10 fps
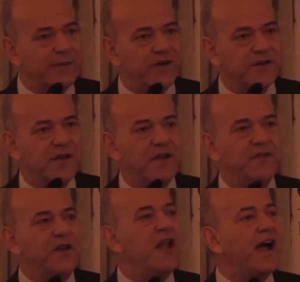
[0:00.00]
about
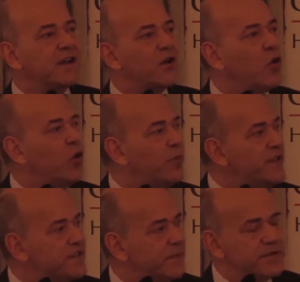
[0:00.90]
the 9 core
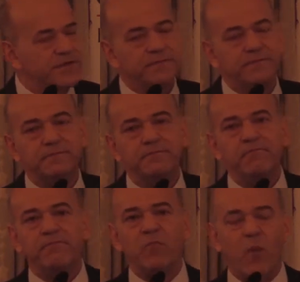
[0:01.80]
principles.
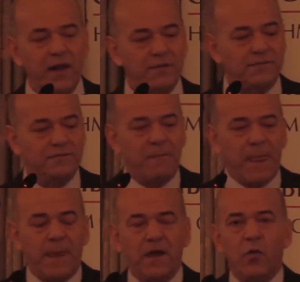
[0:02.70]
Well,
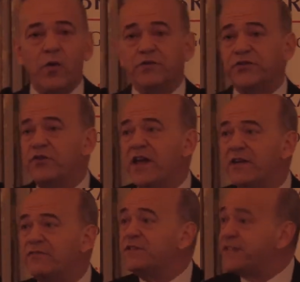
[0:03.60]
we will soon
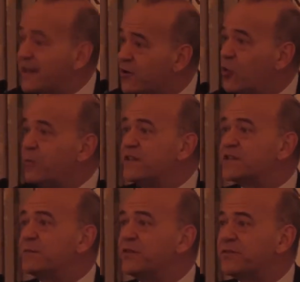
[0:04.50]
have 10 core
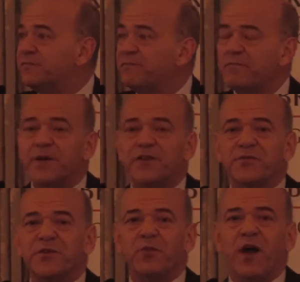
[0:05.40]
principles, because
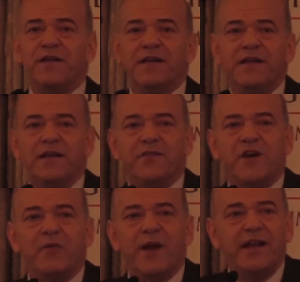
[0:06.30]
there is one
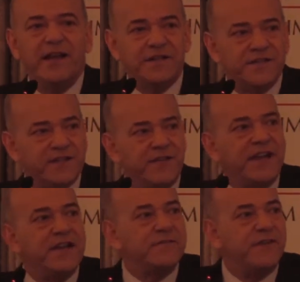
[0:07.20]
that our regulators
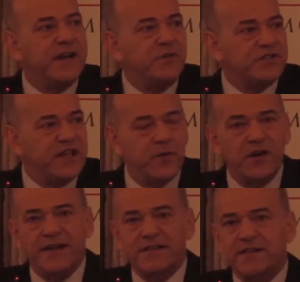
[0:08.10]
have identified which they would
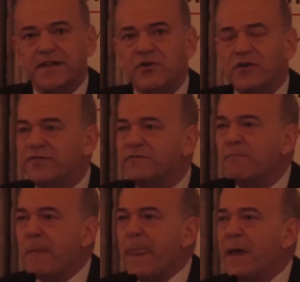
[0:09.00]
like to cover
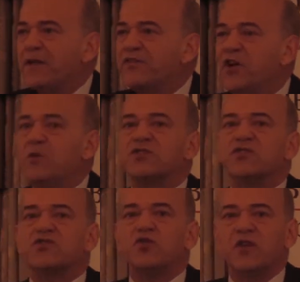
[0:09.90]
off, and so we shall
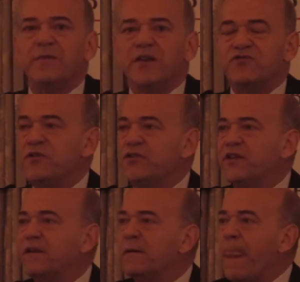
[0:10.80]
shortly be
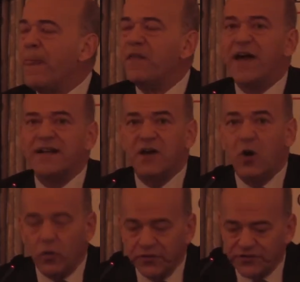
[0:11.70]
introducing that
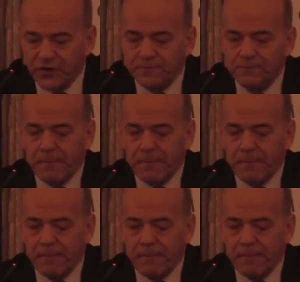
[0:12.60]
also.